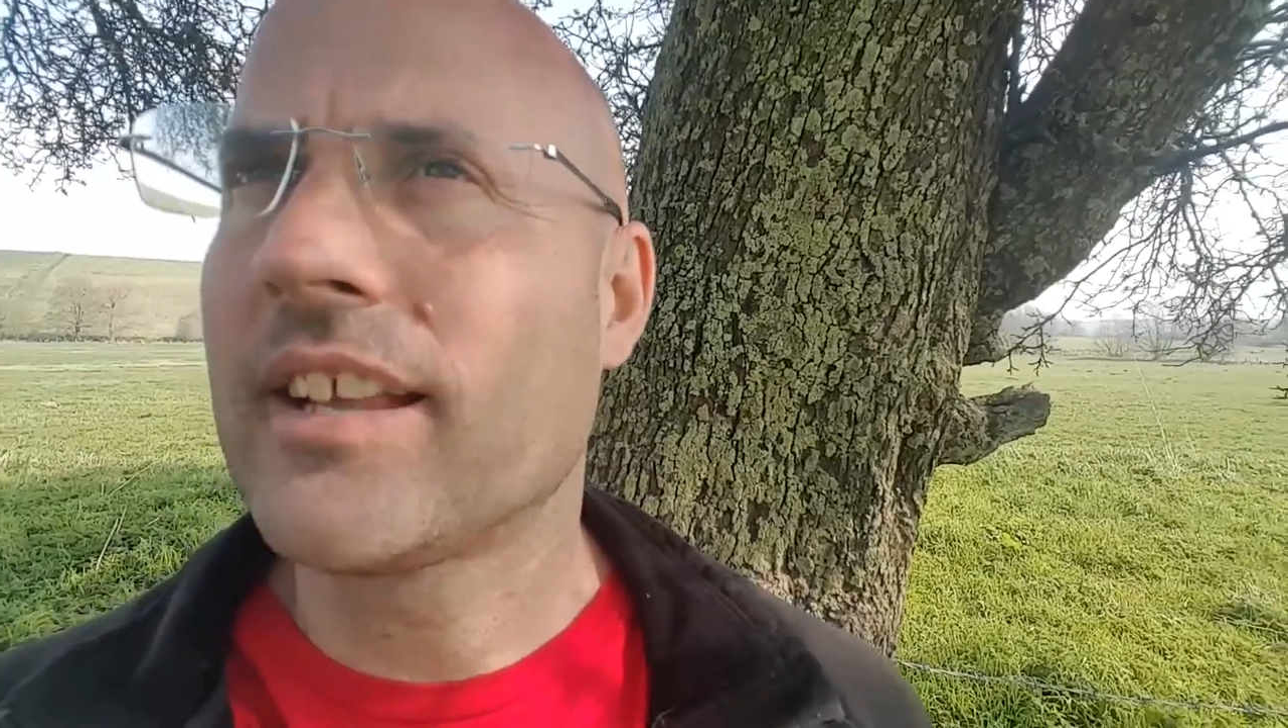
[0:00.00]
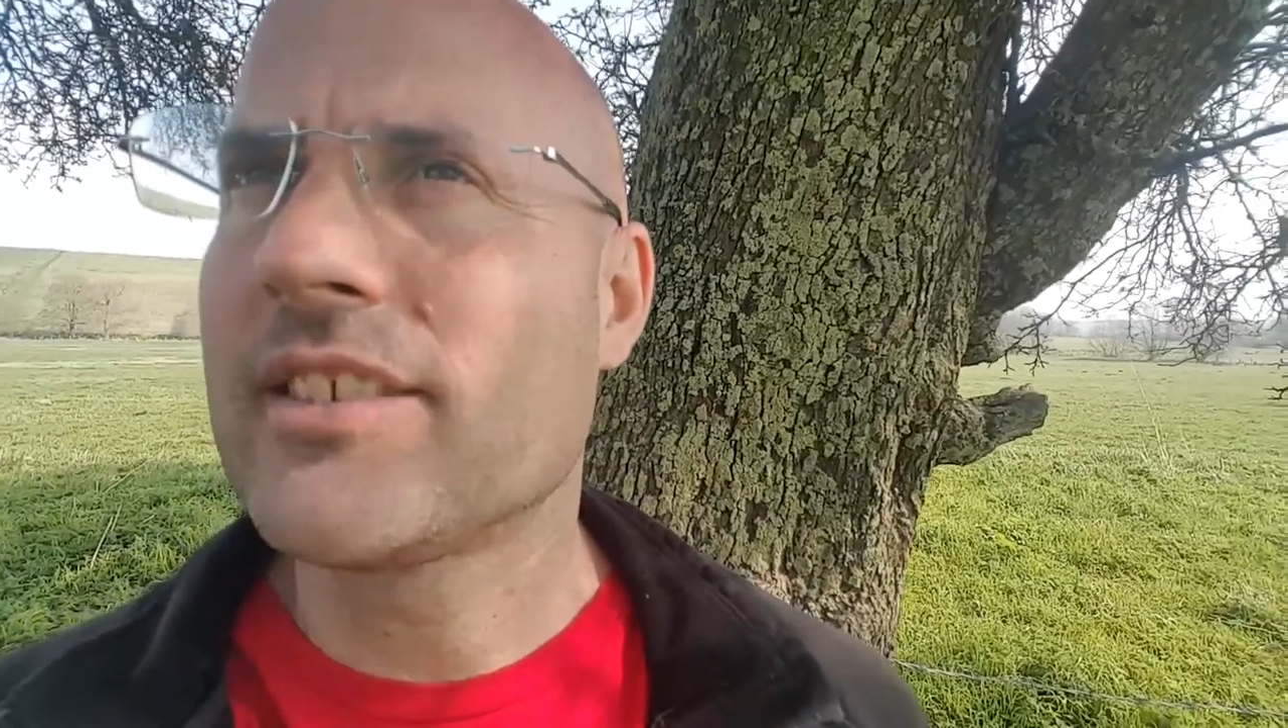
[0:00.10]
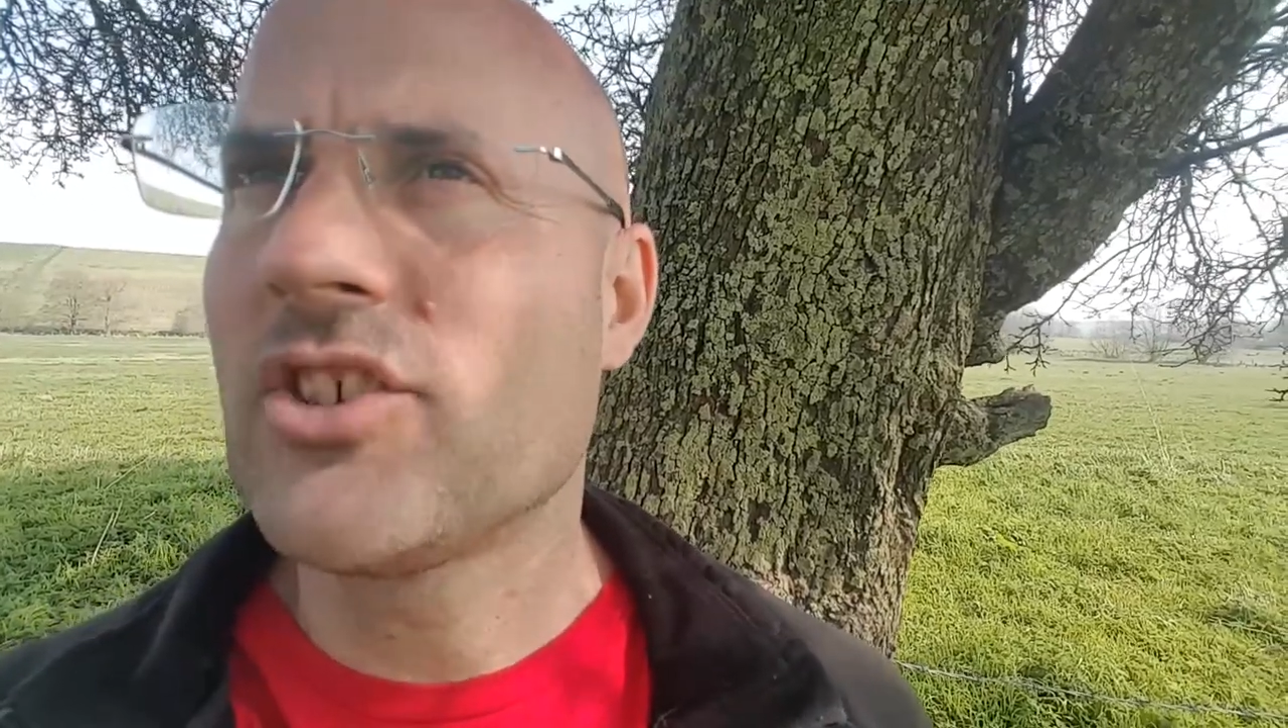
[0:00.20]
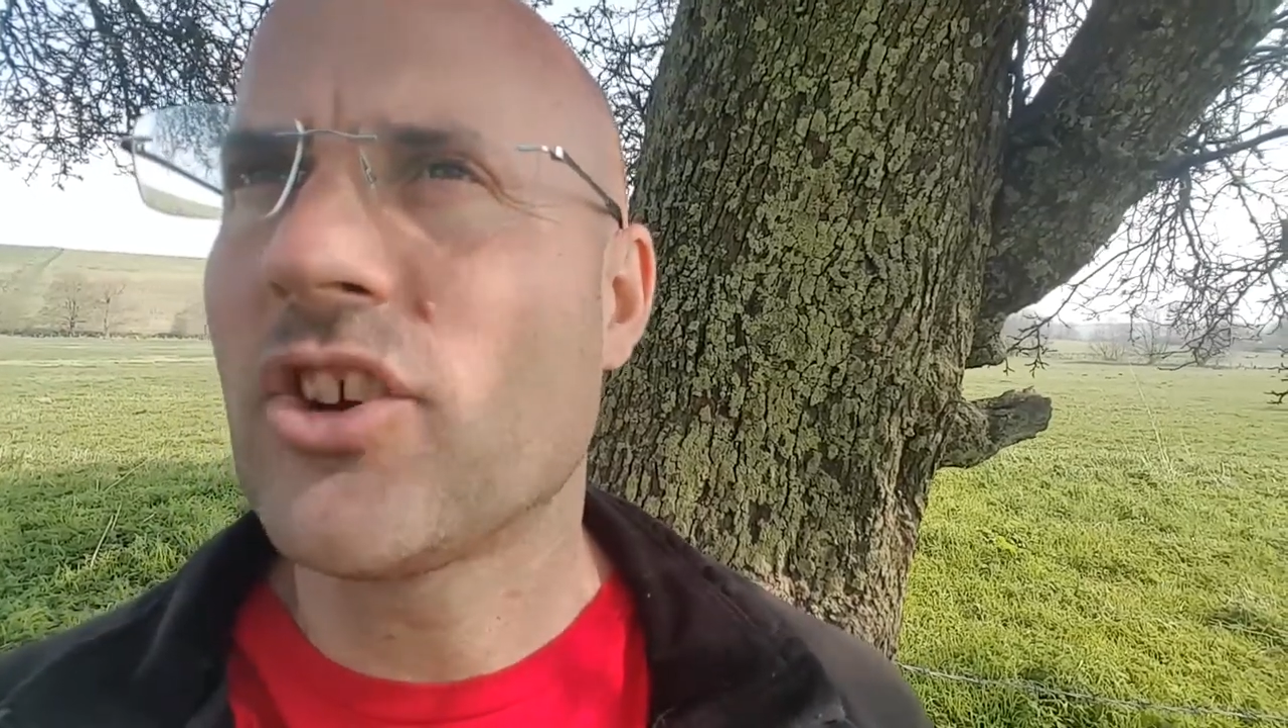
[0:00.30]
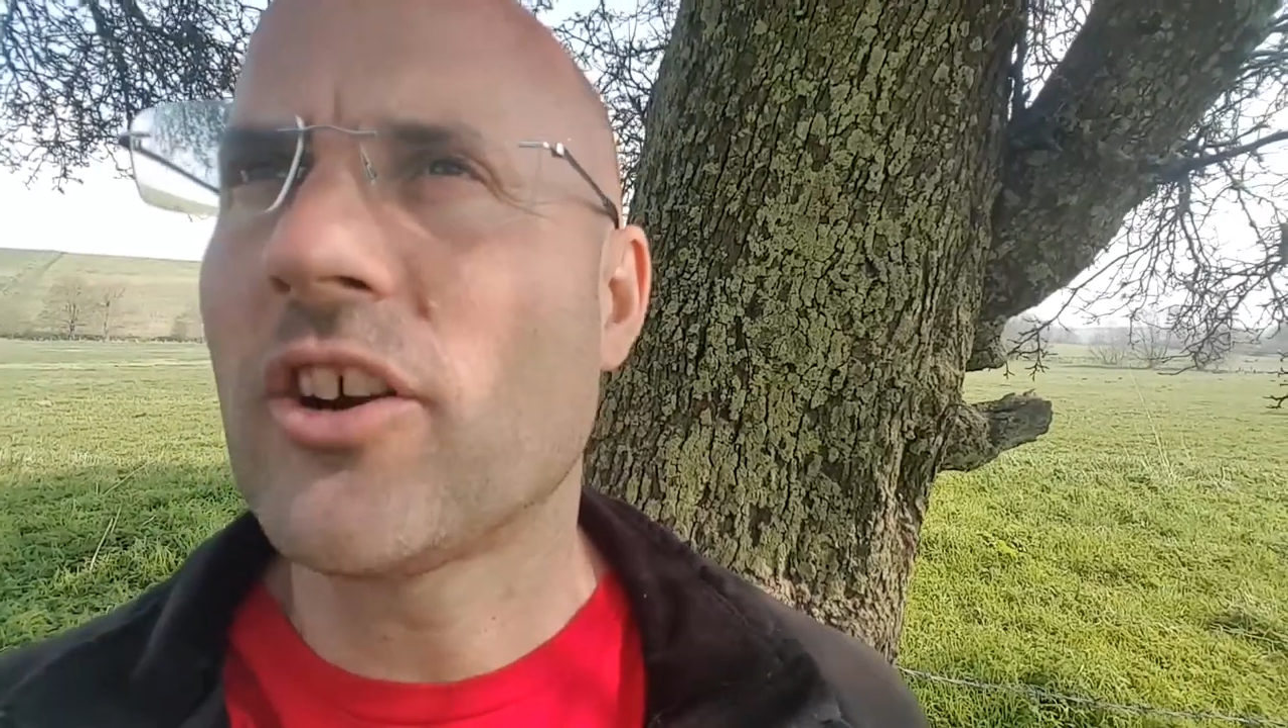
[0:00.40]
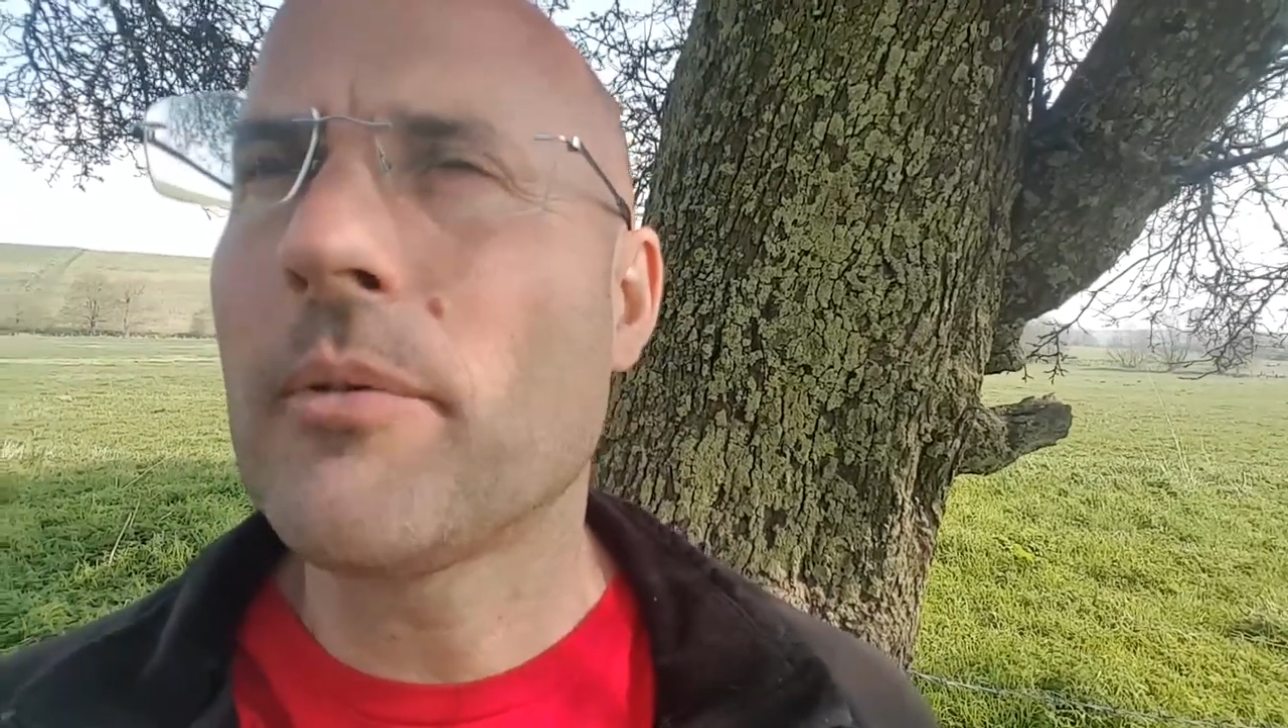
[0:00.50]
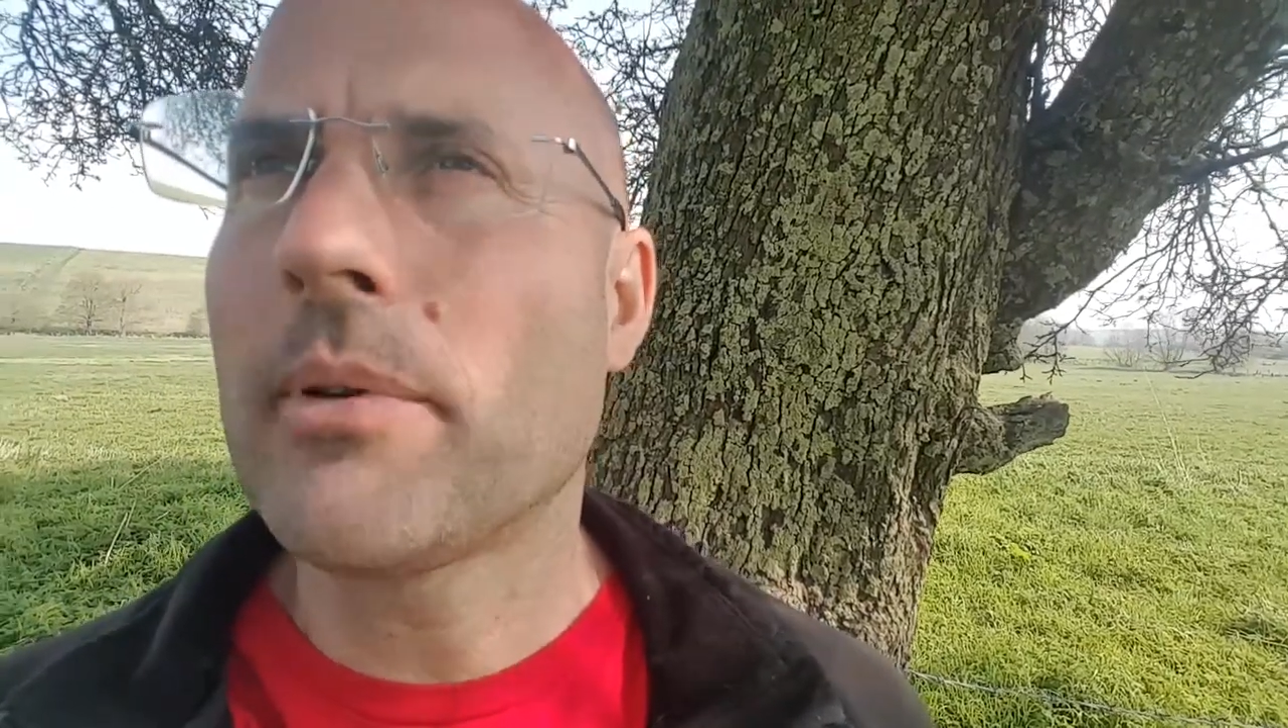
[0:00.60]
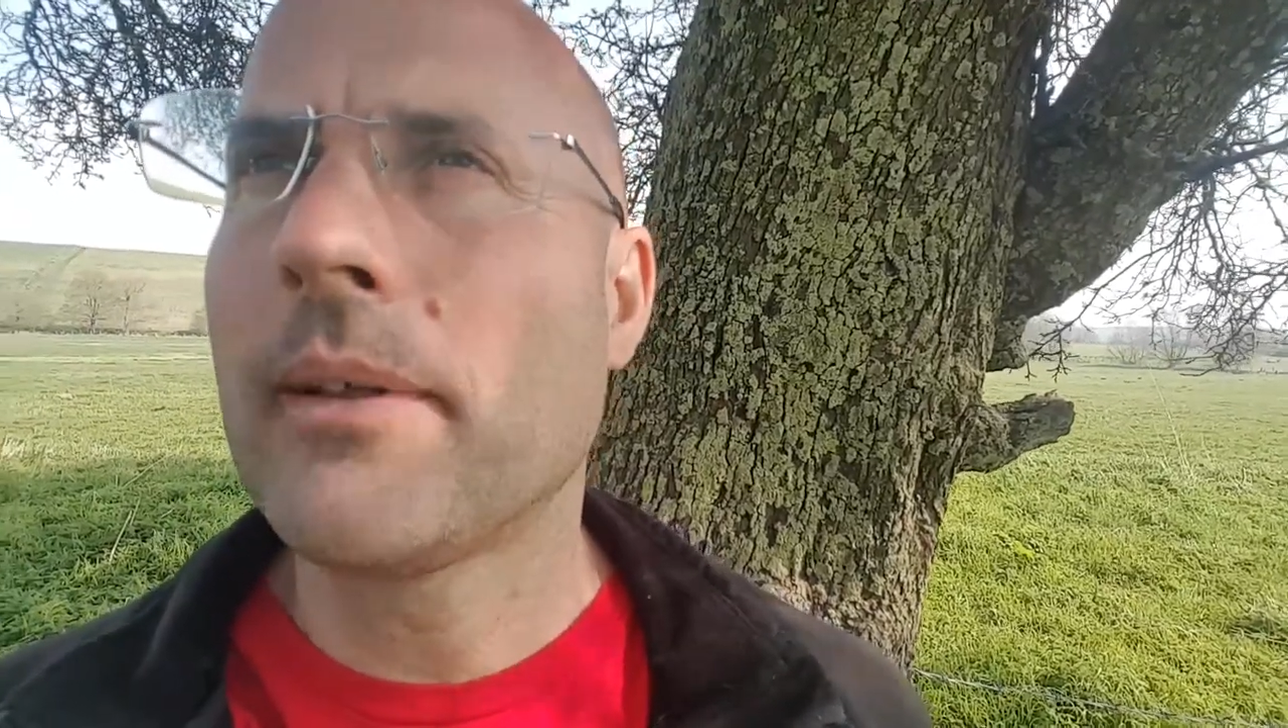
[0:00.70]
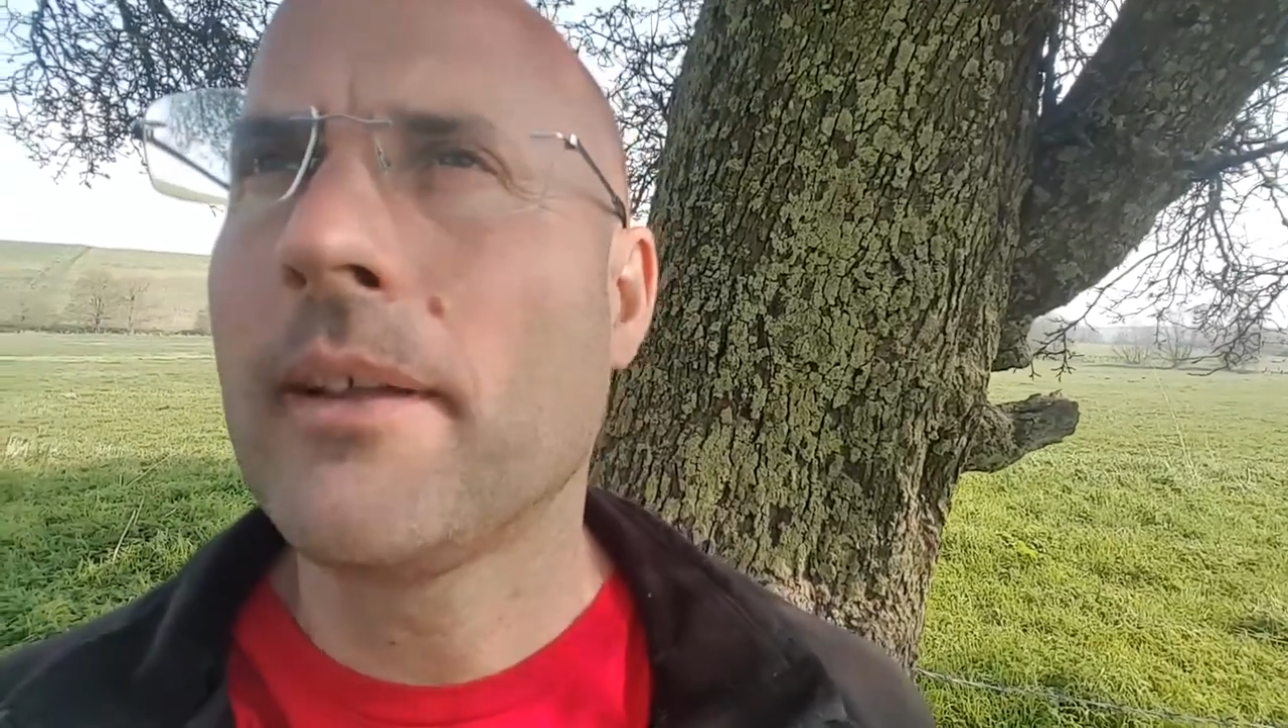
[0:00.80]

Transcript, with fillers: things in Europe.